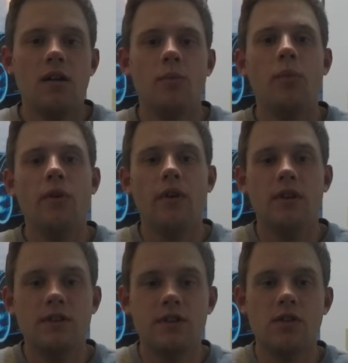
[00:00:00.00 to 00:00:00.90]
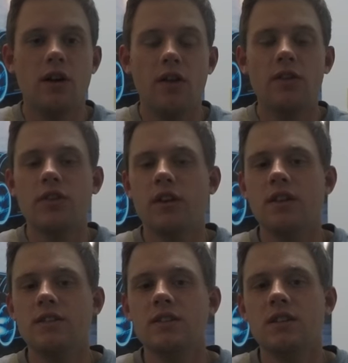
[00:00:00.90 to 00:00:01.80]
But so the other thing
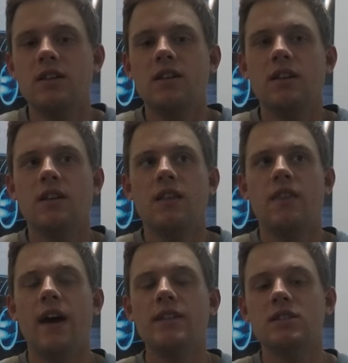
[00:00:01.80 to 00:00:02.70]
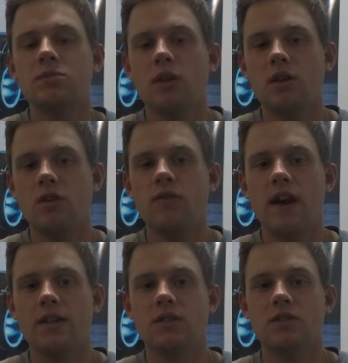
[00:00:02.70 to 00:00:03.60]
is, that does play a good
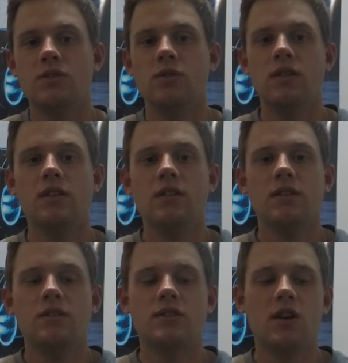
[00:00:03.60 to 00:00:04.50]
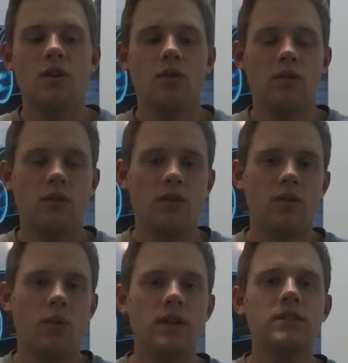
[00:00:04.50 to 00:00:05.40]
factor into it. So
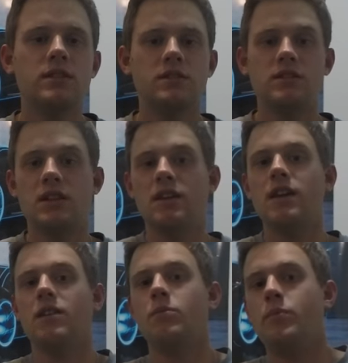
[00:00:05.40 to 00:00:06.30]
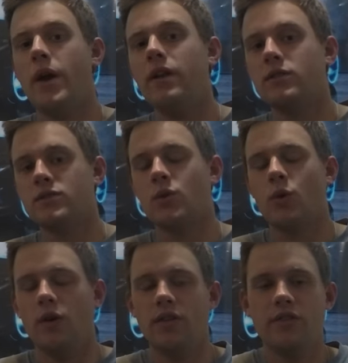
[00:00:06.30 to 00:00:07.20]
ways to get better
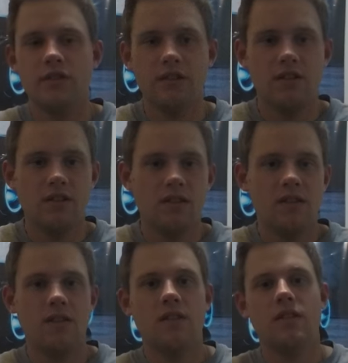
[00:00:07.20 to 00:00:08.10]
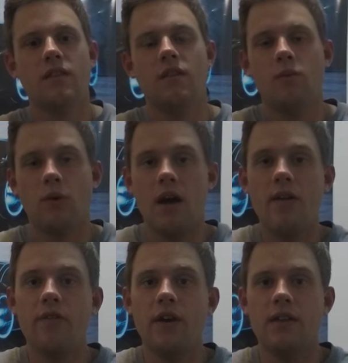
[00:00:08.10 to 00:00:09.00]
scores. What I
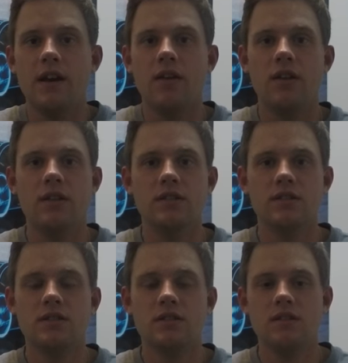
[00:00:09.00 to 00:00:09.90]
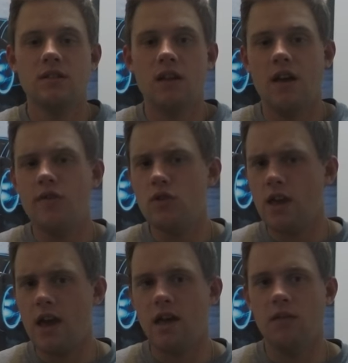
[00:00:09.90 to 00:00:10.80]
found out is if you
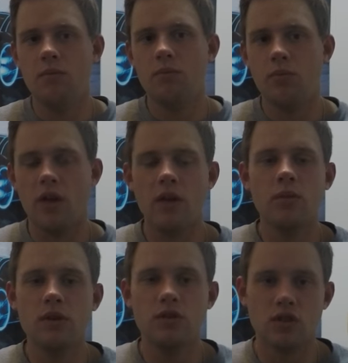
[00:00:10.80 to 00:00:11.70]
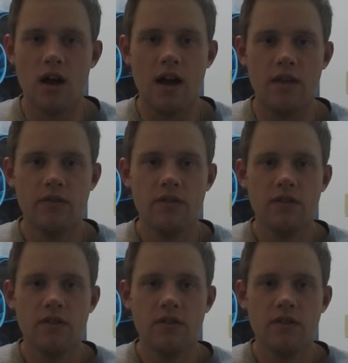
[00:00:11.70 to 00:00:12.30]
can plan when you drive.